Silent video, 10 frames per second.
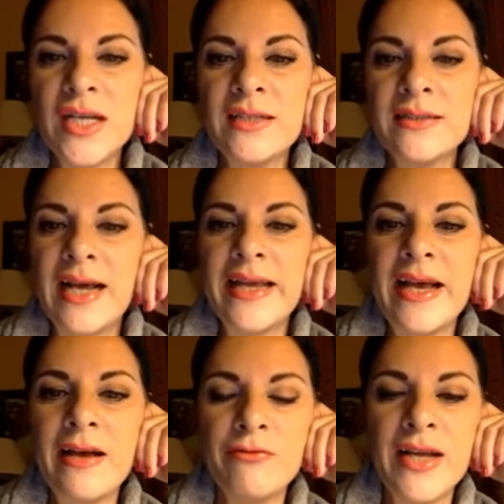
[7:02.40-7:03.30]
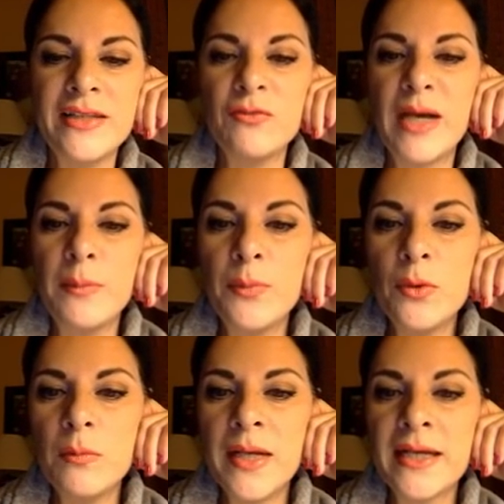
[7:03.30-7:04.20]
trade. I have had my
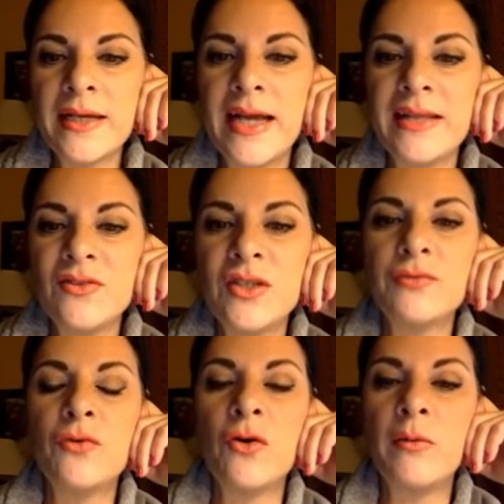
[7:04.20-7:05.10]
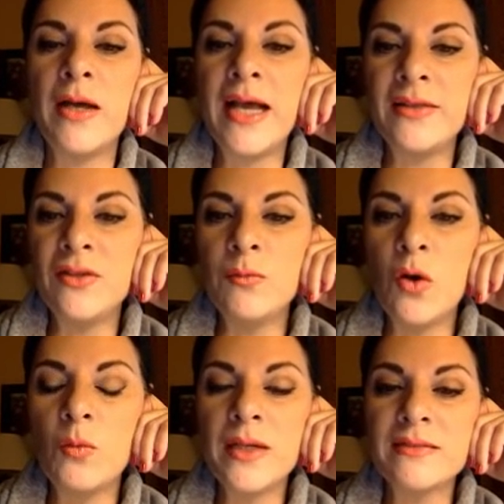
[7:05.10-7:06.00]
pullback, and therefore at the
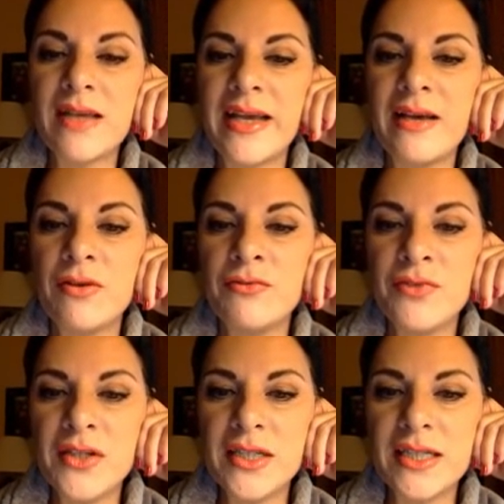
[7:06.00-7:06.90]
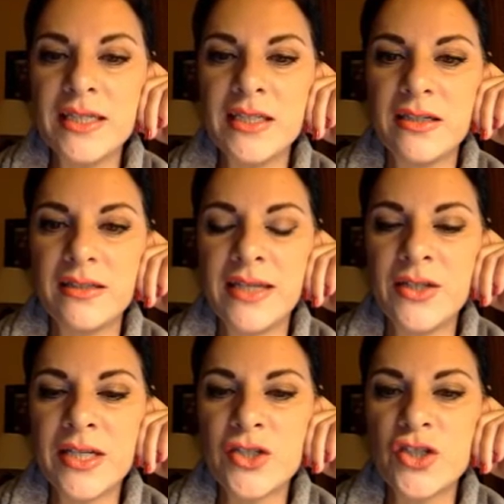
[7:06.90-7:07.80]
moment I have a very clear
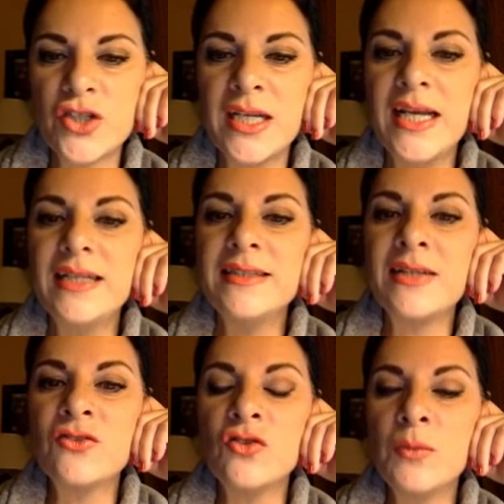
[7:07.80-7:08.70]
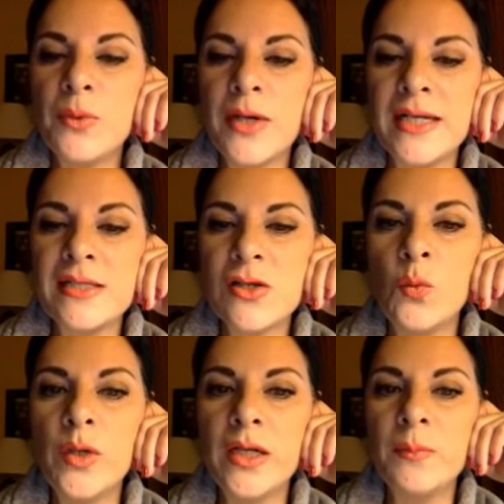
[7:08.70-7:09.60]
direction that the price
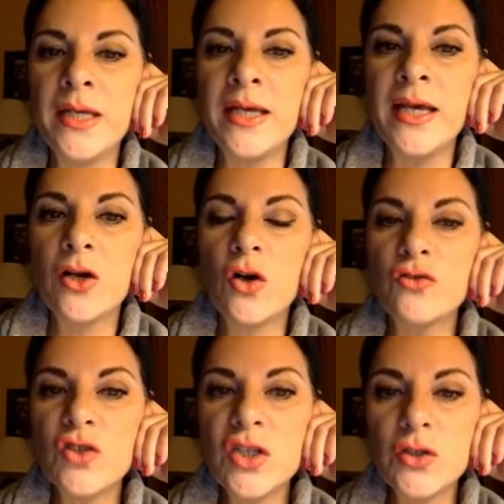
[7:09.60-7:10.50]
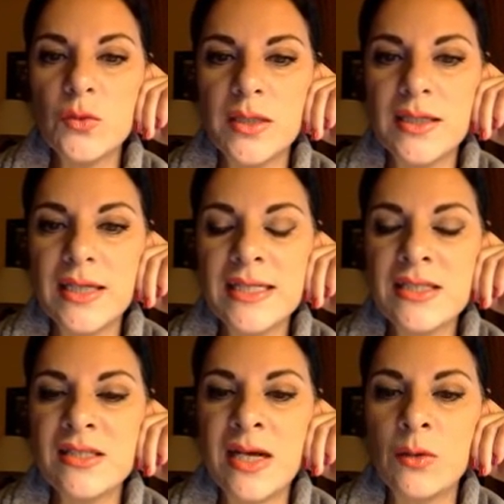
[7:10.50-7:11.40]
will be continuing
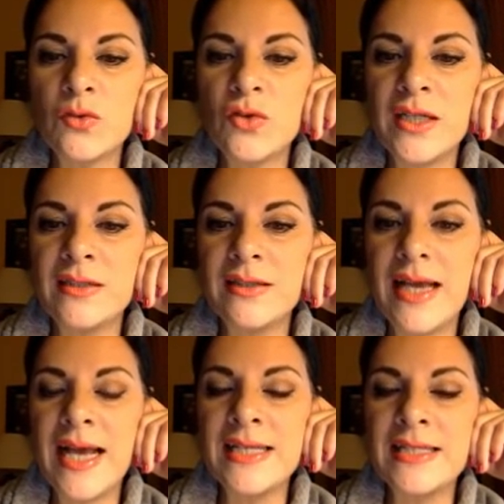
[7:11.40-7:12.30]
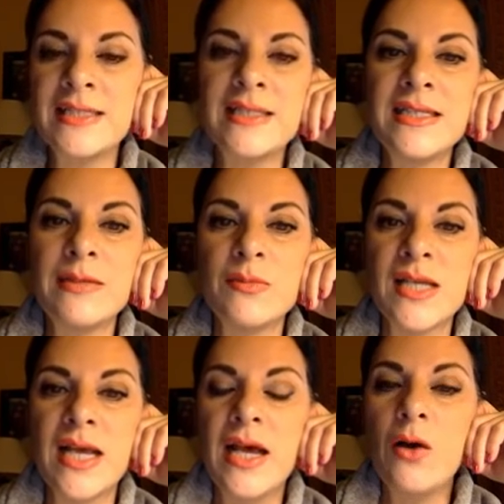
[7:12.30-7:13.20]
its downtrend, as it
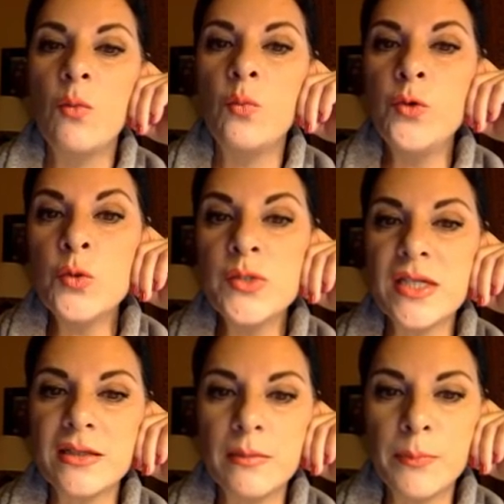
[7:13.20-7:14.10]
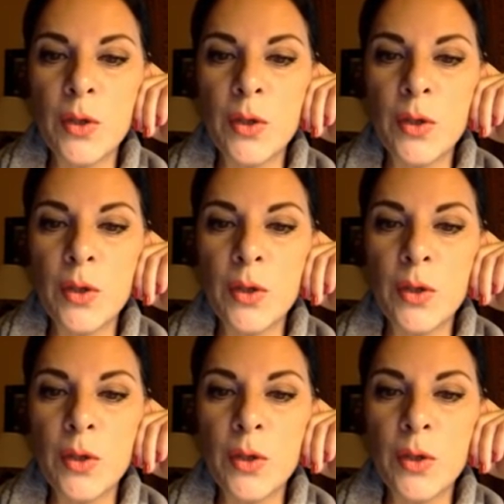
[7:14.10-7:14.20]
seems, using the